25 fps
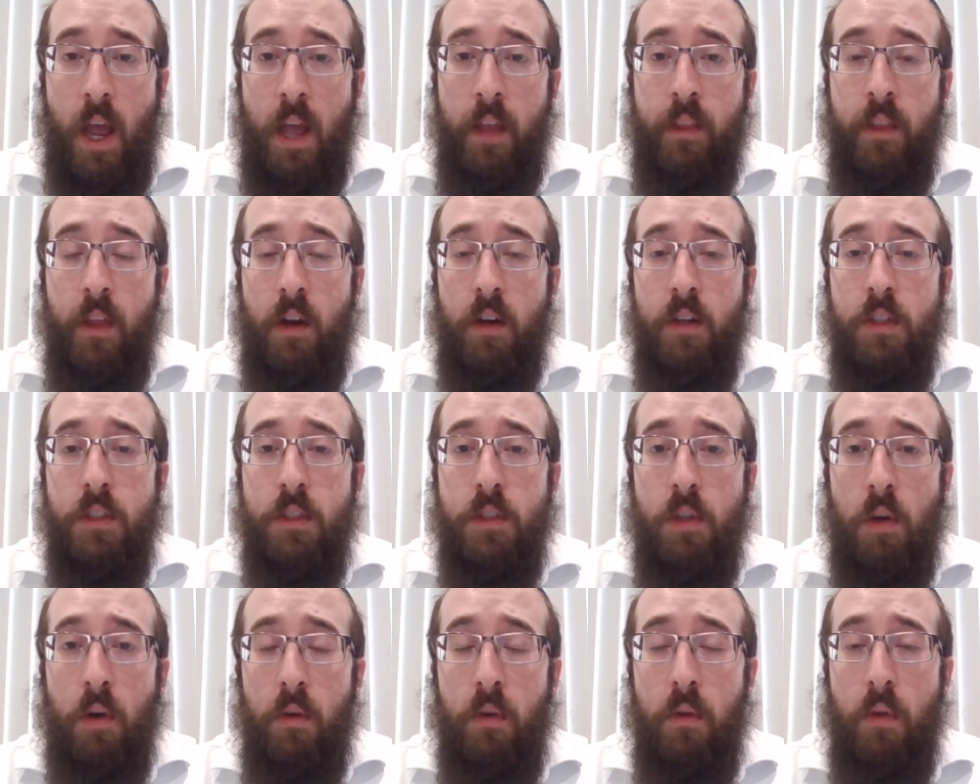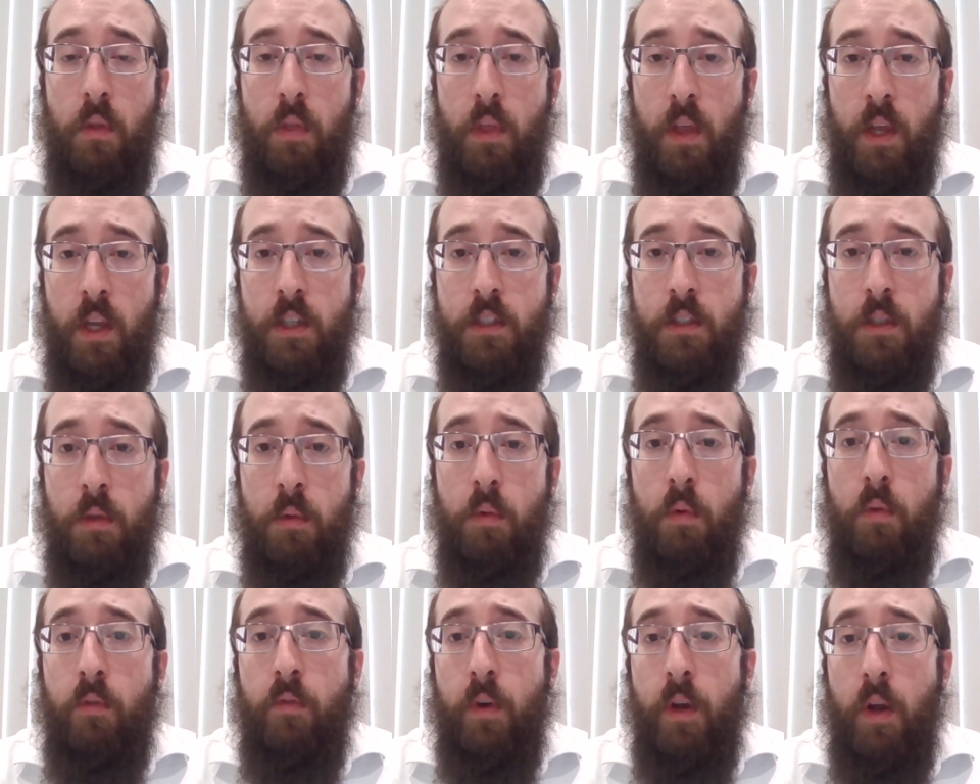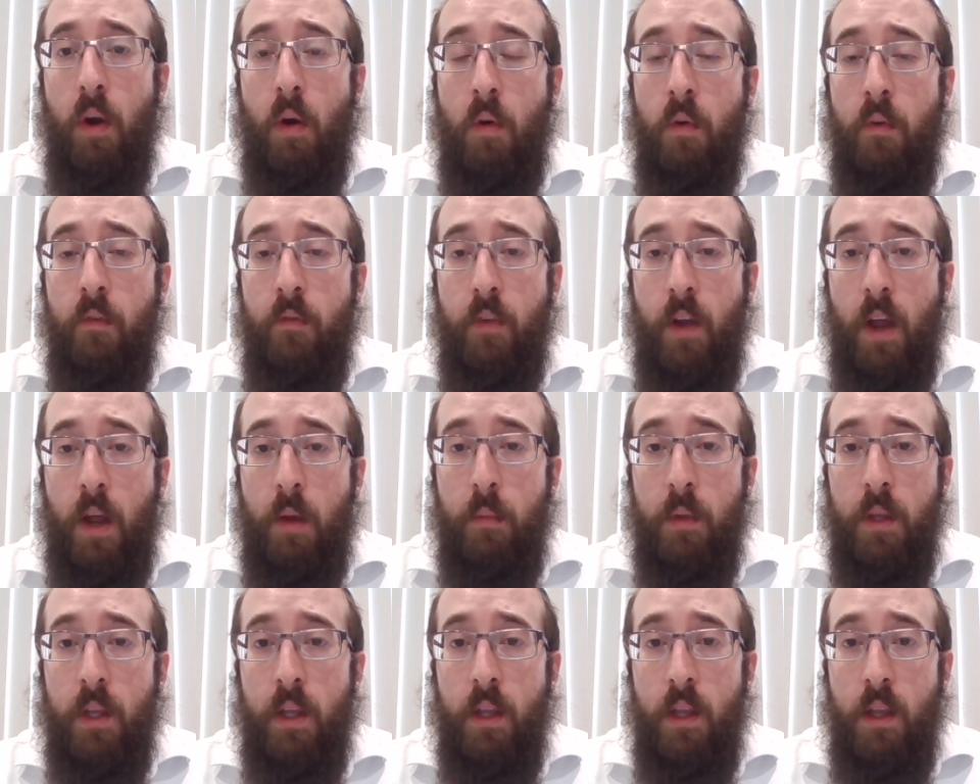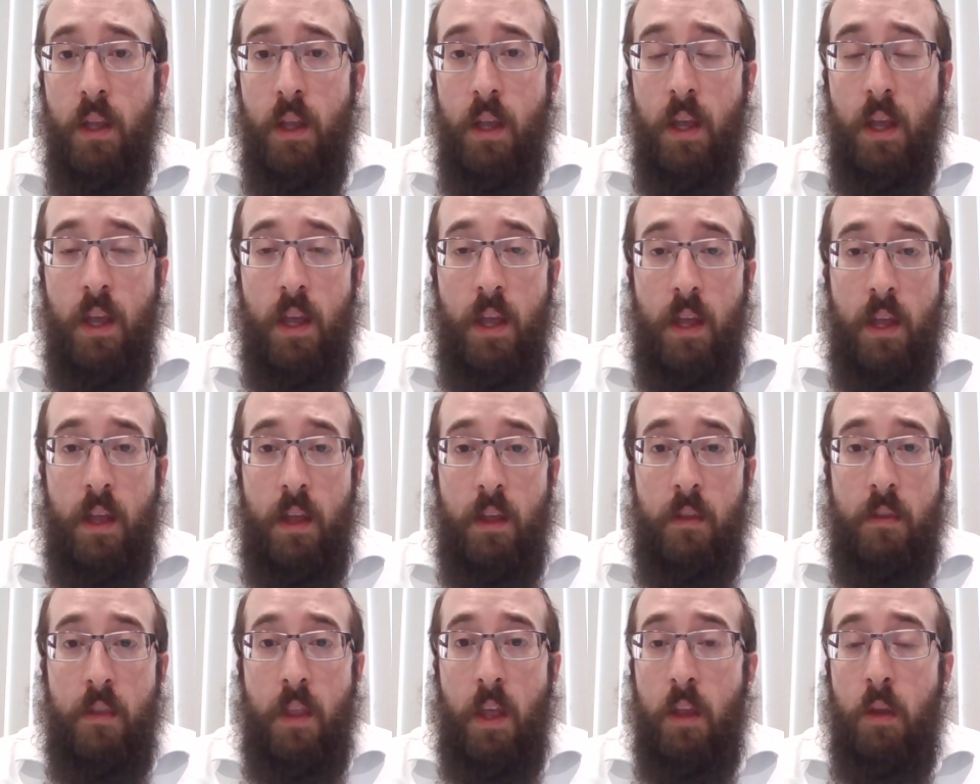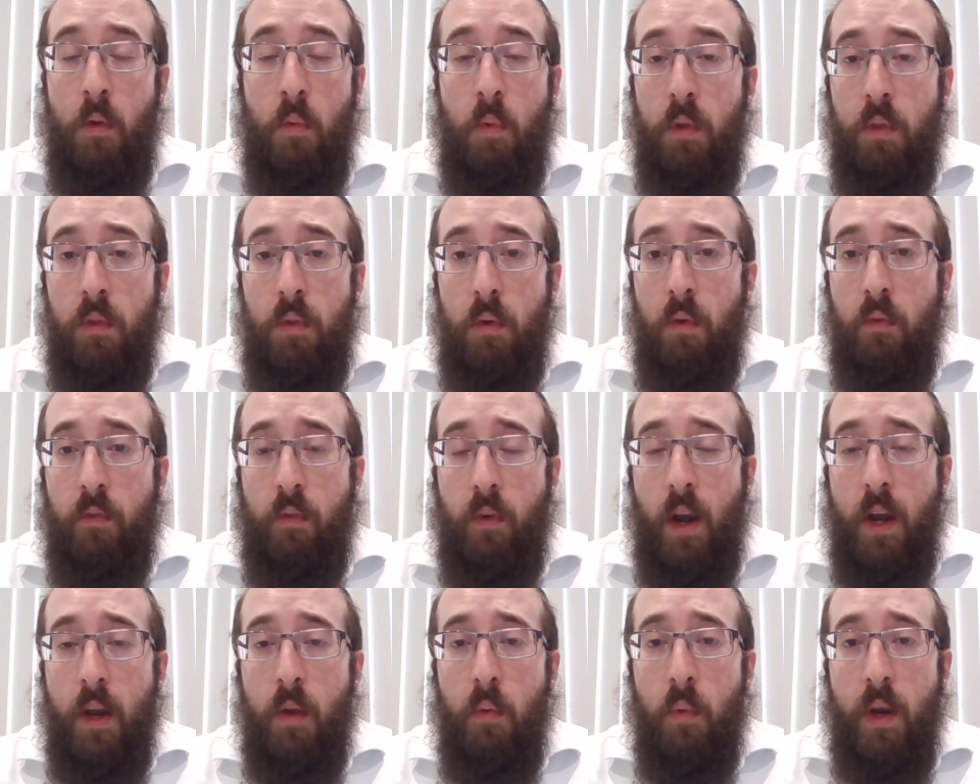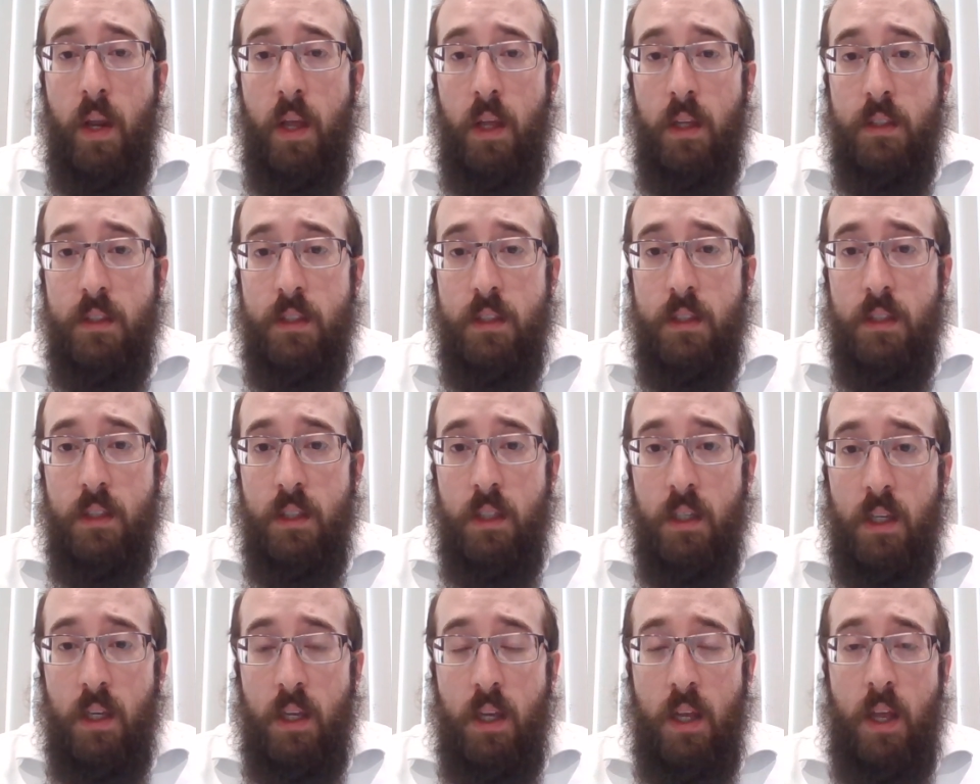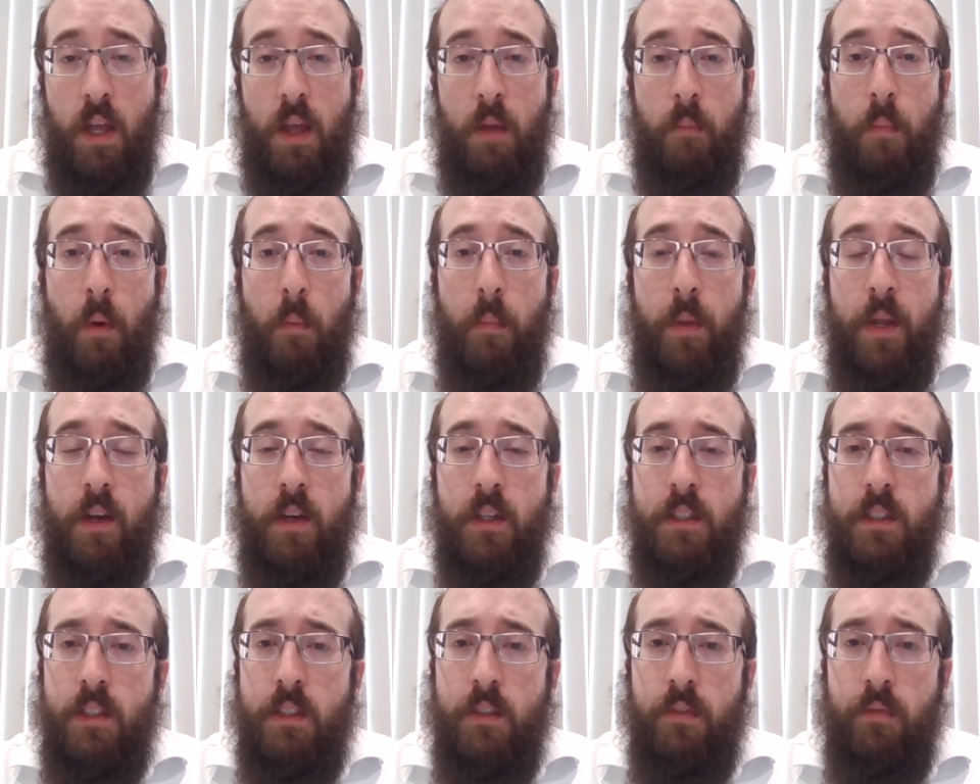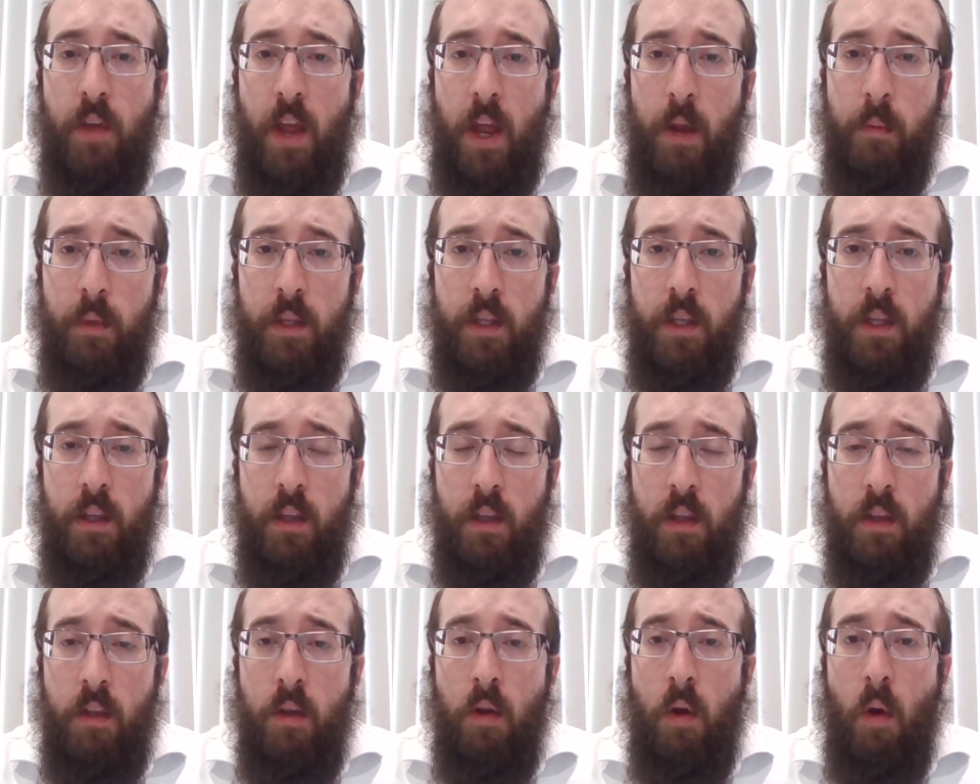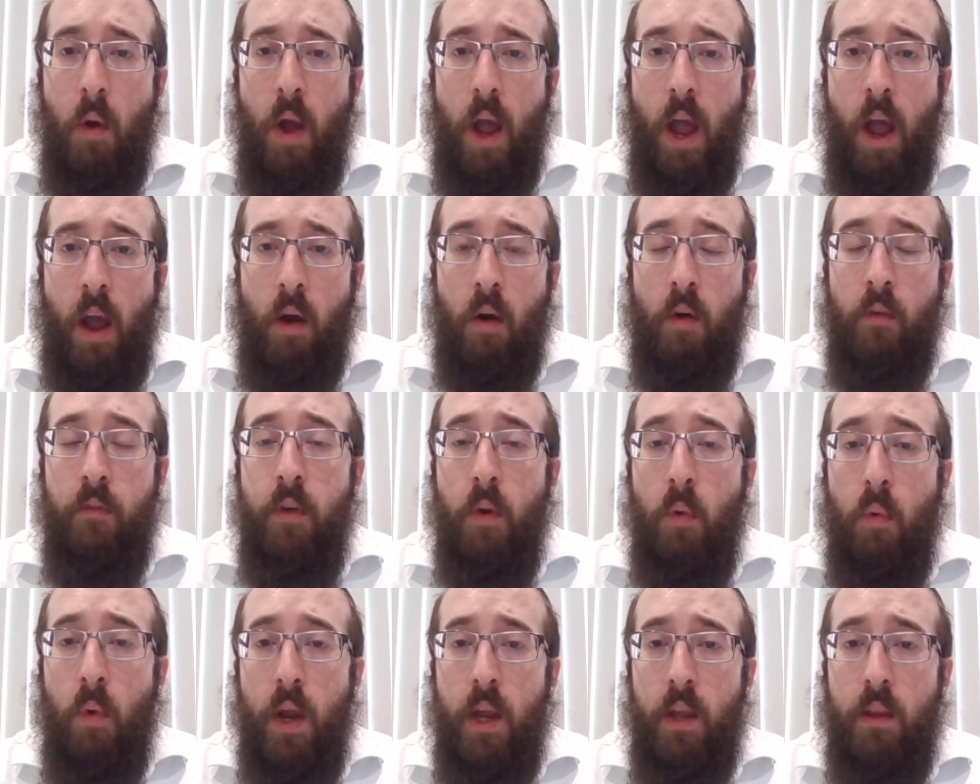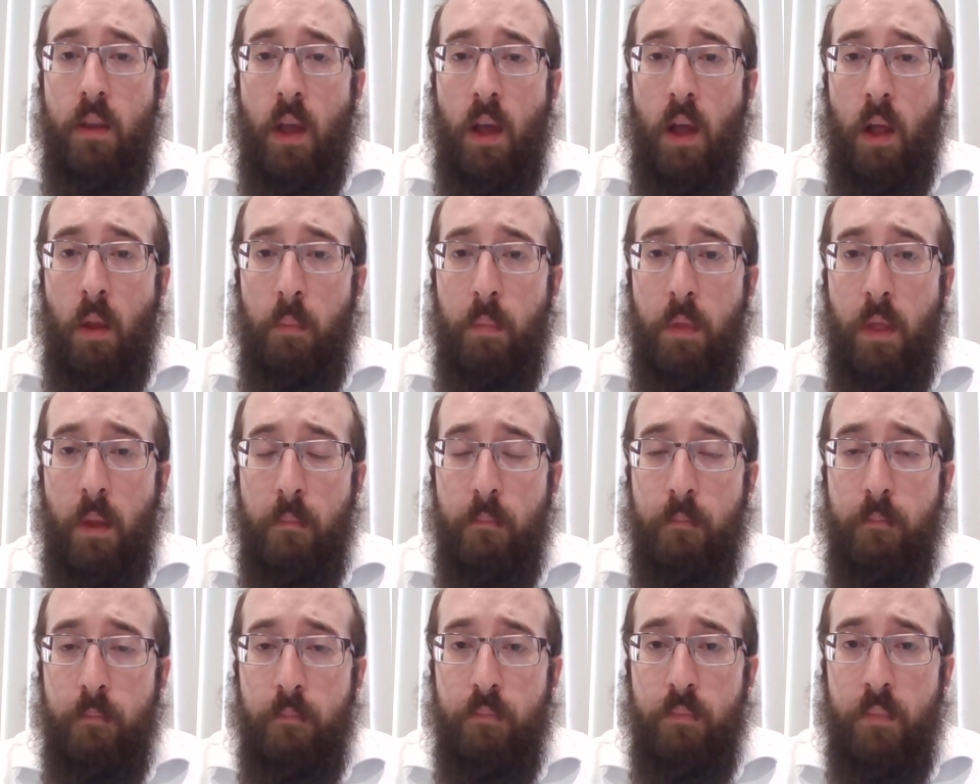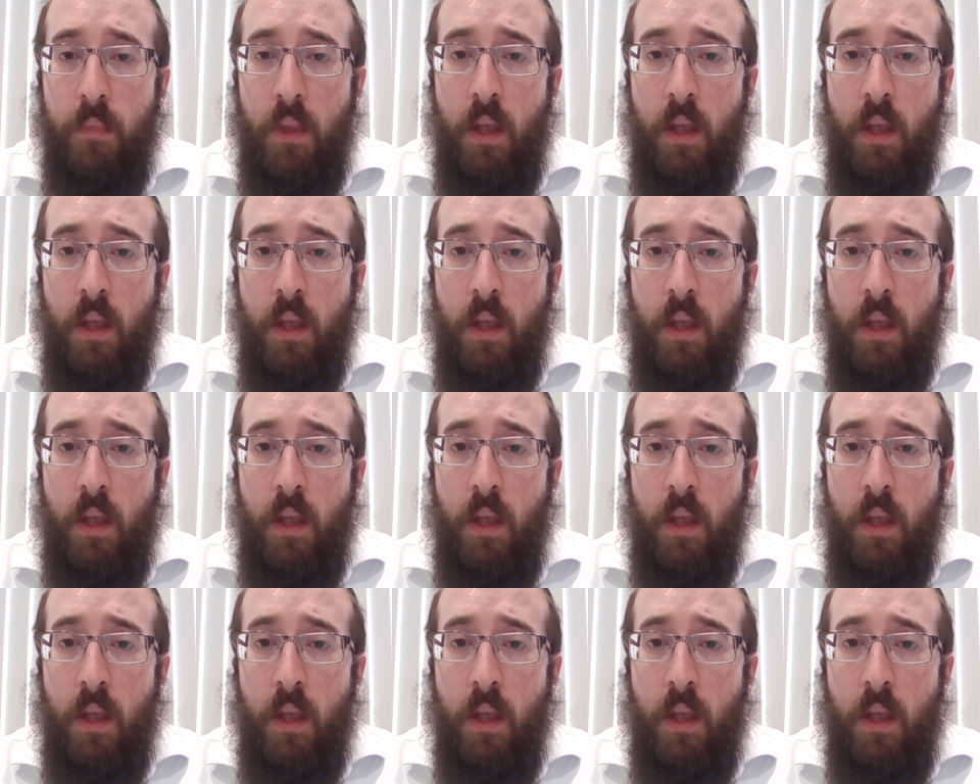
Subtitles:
And there are certain things you do for your own family that you wouldn't do for anyone else. But because it's family, you go out of your way to help them.